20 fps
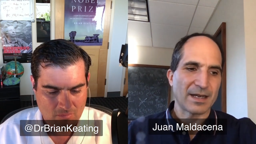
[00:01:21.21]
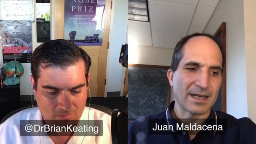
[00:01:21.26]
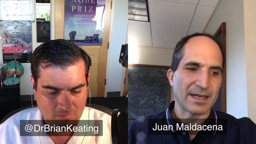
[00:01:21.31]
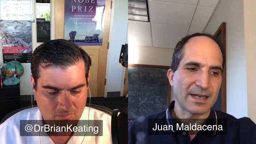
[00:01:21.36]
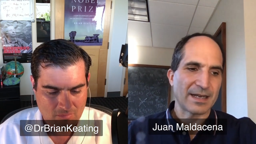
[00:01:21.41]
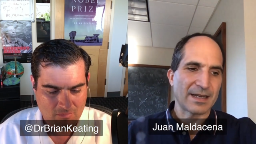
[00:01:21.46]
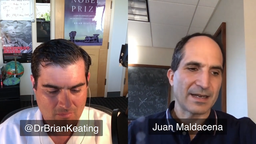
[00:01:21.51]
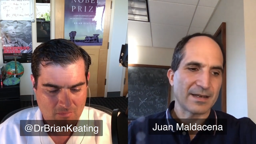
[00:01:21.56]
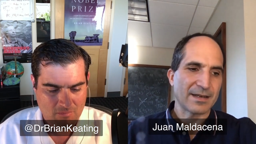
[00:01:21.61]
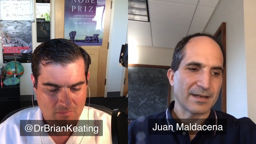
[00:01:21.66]

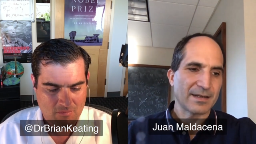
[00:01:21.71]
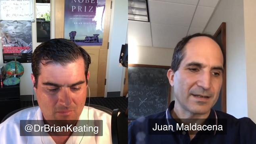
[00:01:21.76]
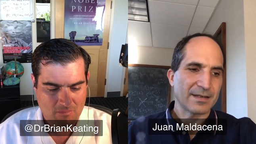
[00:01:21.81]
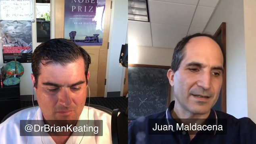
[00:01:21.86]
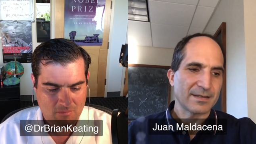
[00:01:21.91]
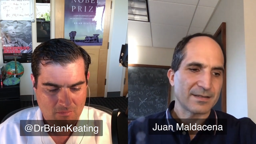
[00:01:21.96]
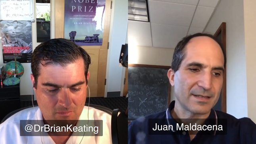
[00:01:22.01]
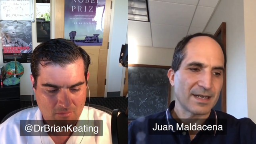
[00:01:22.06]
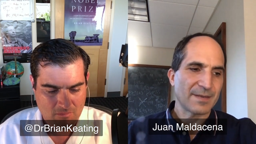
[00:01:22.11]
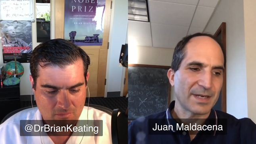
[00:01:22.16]
Speaker 1: And
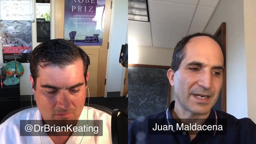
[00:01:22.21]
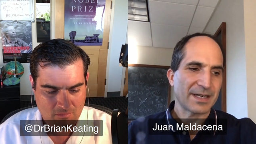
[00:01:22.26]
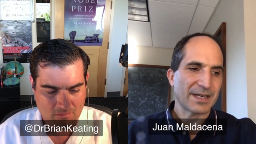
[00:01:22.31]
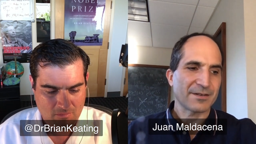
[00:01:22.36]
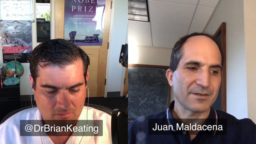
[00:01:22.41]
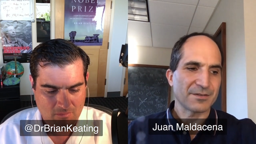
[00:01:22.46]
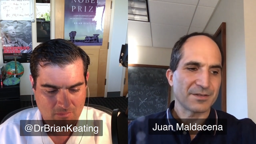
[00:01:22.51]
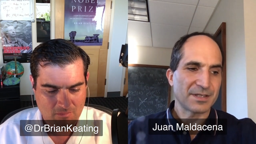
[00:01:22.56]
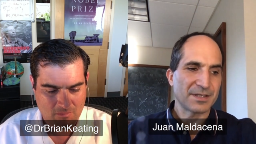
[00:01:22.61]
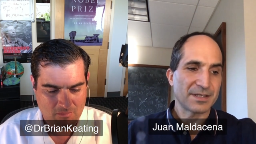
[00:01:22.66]
some
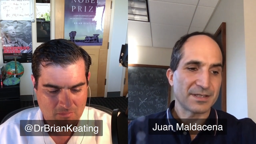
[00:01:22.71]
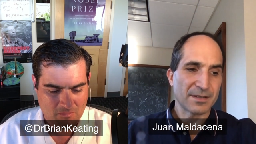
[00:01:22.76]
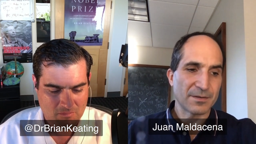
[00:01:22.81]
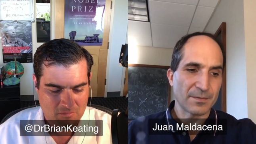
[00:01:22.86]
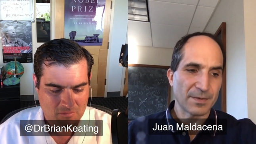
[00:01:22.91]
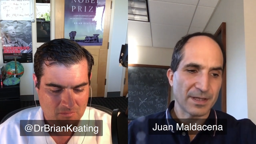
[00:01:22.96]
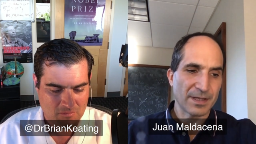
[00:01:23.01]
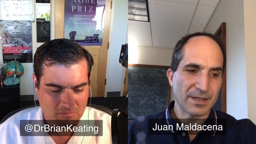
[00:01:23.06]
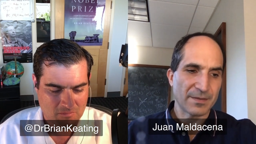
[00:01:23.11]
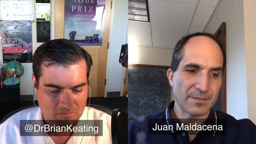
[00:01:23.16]
are
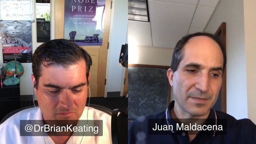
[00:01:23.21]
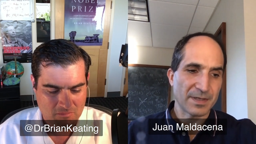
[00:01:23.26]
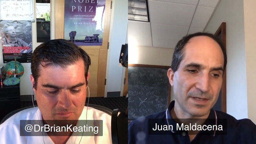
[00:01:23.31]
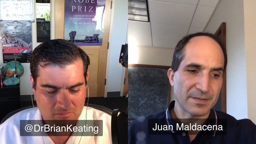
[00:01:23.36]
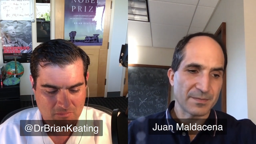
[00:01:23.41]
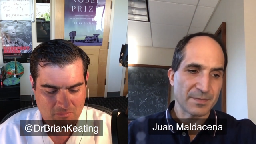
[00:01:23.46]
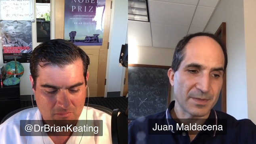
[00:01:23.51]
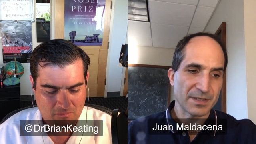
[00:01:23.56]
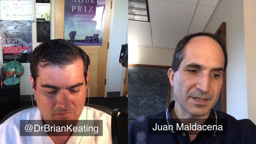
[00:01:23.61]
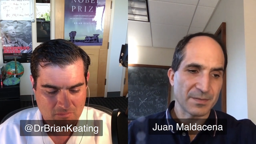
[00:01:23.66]
consistent with
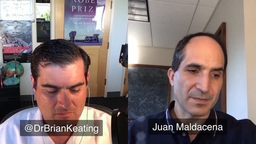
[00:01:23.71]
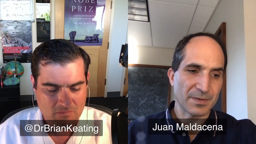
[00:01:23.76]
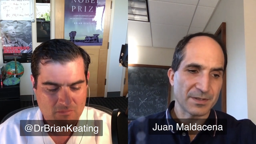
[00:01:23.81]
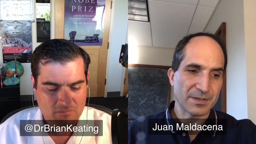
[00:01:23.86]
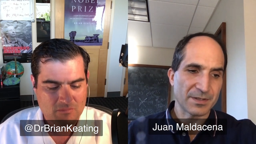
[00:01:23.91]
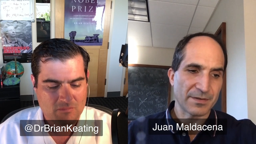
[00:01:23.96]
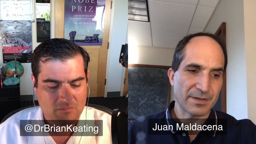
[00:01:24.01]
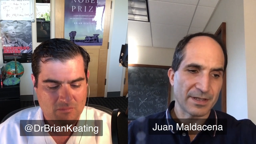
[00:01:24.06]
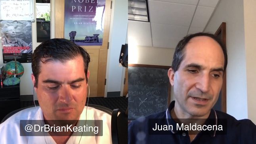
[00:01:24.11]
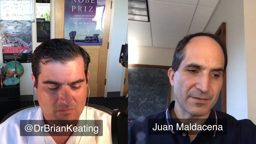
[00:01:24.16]
these
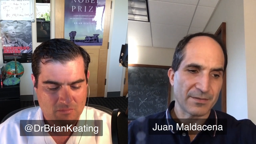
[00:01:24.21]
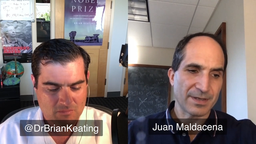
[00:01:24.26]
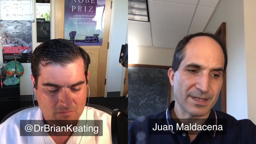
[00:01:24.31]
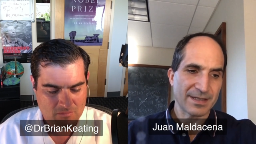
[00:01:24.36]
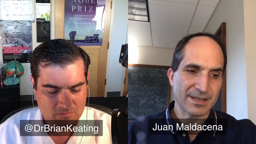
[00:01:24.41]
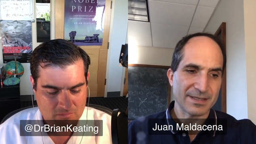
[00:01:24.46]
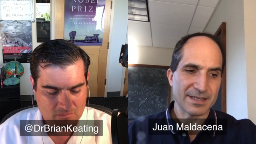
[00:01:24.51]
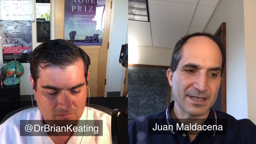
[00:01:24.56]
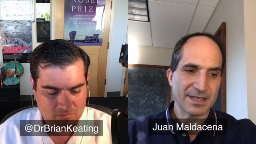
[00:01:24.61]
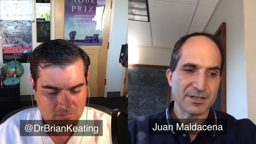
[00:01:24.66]
principles of the
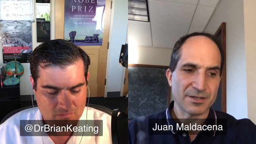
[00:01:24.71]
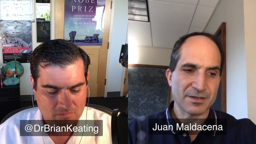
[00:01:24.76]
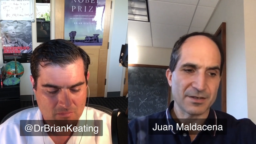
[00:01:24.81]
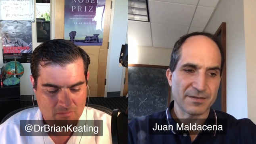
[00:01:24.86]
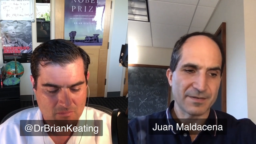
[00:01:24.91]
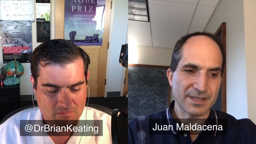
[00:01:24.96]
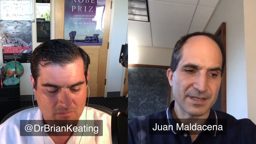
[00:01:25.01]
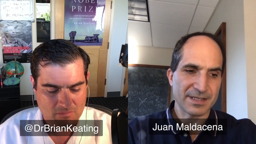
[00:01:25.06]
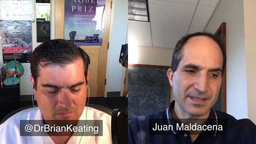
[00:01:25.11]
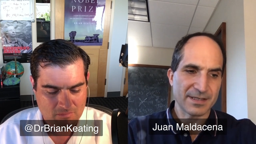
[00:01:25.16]
20th
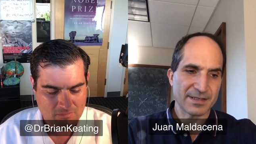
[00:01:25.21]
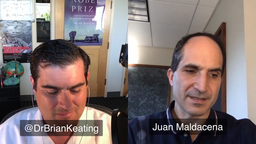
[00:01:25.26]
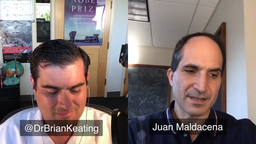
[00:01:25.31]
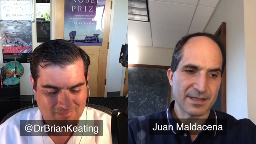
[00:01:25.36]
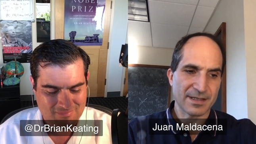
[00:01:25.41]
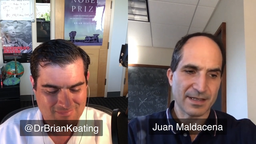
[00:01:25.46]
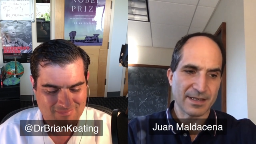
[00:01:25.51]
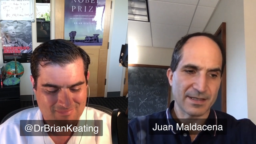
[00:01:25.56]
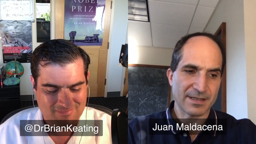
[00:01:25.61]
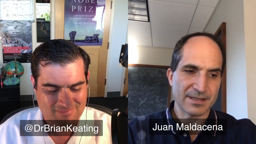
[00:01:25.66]
century
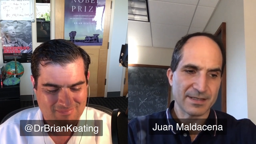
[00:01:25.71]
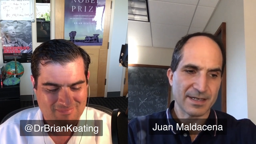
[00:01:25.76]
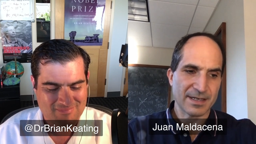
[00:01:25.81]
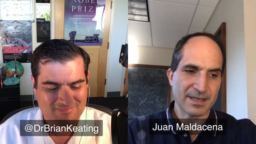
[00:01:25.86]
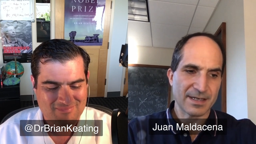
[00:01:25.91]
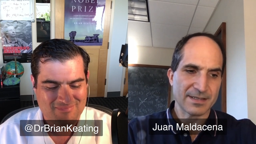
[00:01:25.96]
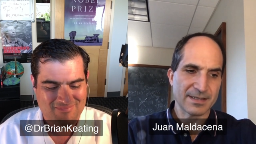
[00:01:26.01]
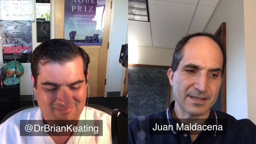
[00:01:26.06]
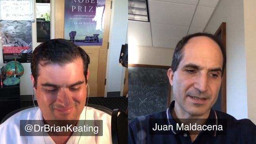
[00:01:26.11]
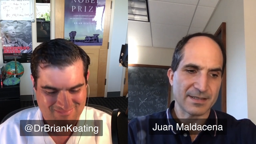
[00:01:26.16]
physics that I
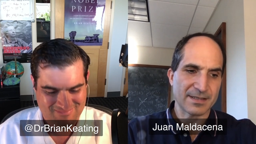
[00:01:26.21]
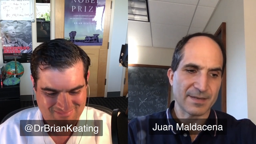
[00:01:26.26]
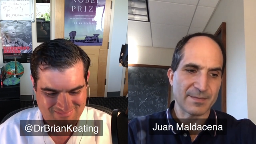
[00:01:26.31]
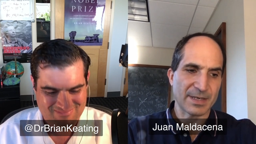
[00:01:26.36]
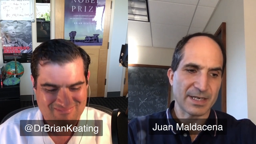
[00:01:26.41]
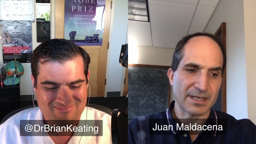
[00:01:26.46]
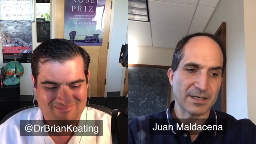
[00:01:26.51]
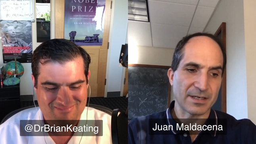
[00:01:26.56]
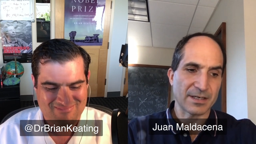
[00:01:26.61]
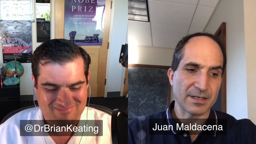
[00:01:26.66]
discussed, and
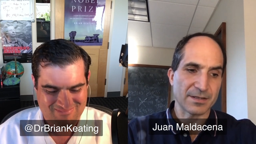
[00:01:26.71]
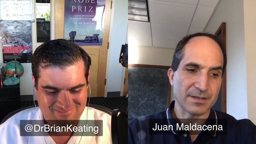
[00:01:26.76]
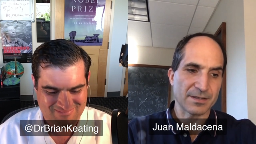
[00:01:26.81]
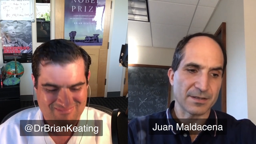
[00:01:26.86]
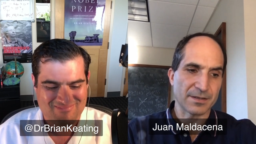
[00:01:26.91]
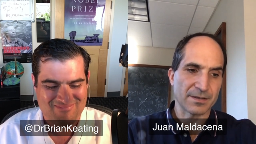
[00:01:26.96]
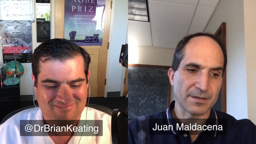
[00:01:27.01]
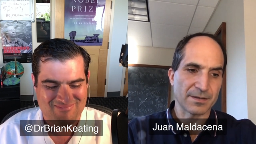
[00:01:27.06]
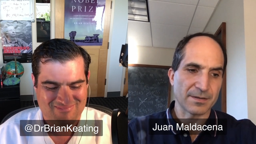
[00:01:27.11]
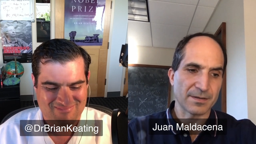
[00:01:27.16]
some are not.
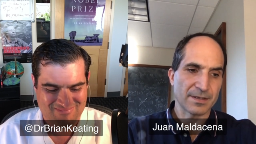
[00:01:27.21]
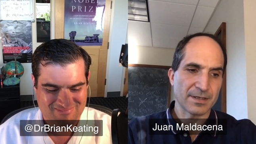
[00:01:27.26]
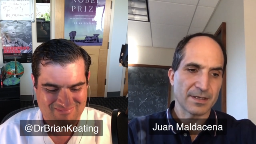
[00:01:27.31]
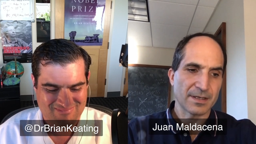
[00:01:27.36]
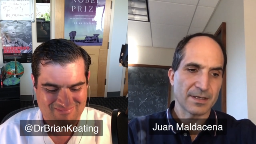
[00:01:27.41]
So,